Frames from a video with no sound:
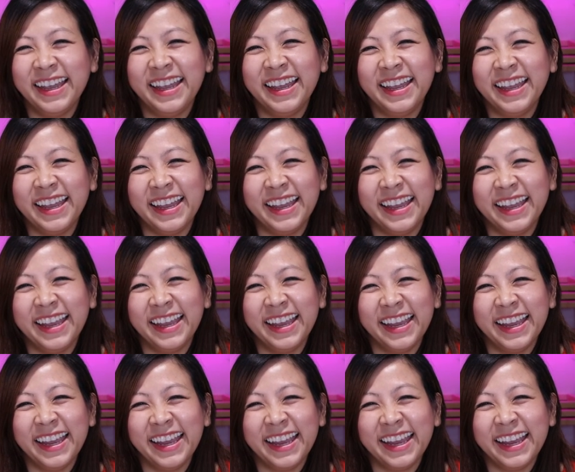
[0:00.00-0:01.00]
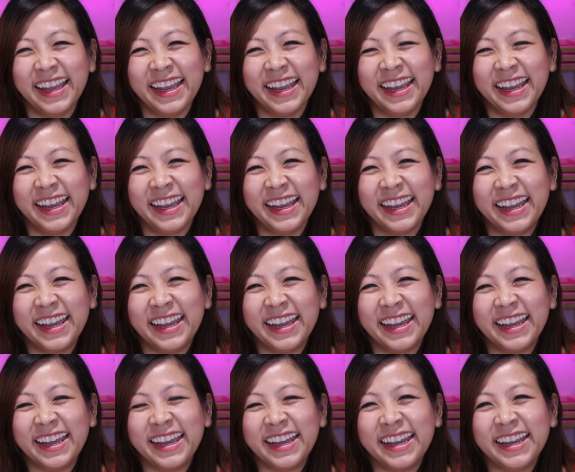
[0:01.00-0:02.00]

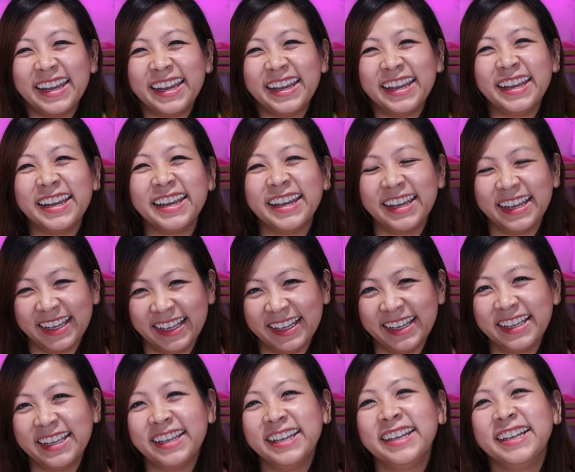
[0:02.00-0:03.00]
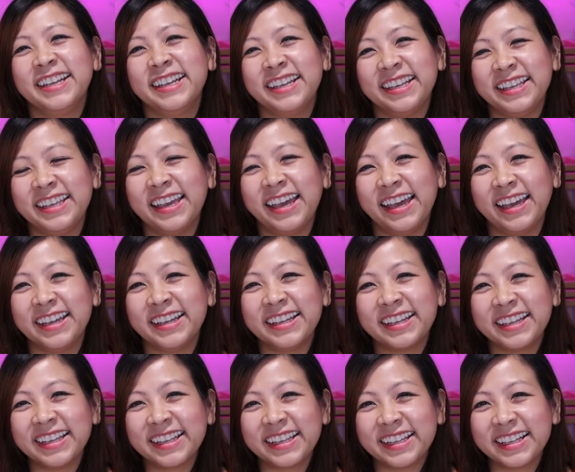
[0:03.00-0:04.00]

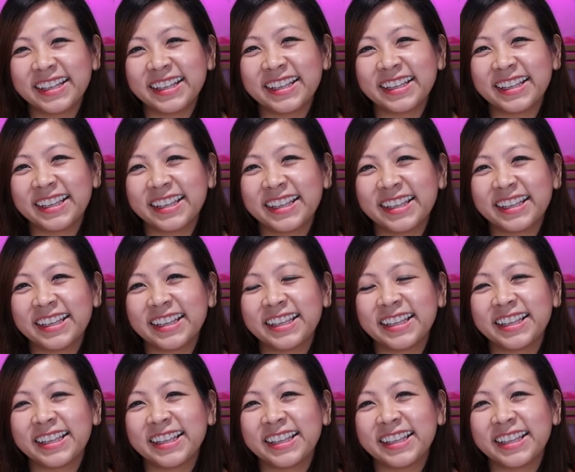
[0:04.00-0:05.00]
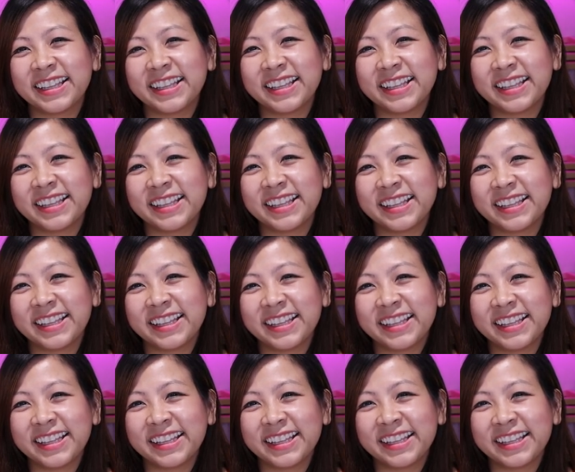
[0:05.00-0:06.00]

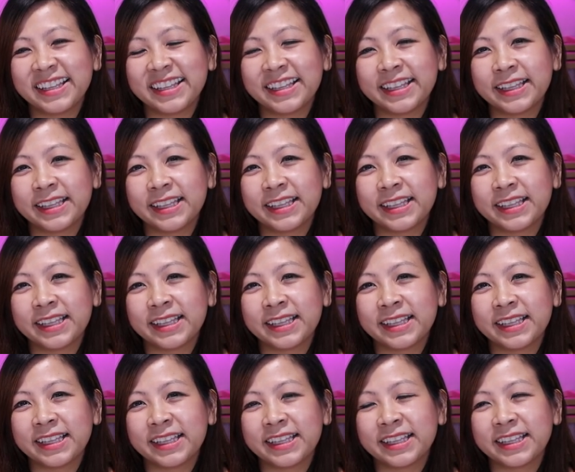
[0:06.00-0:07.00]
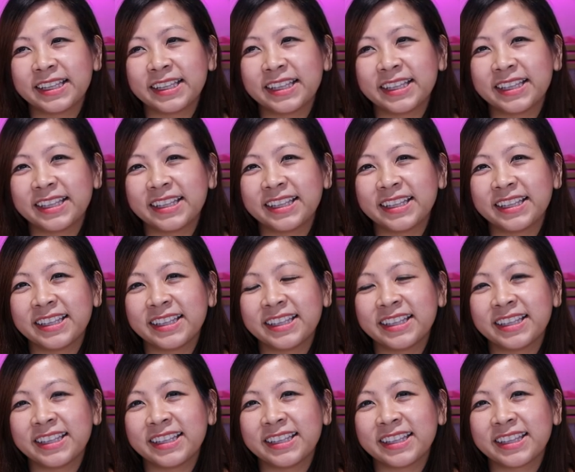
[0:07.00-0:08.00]
[no speech]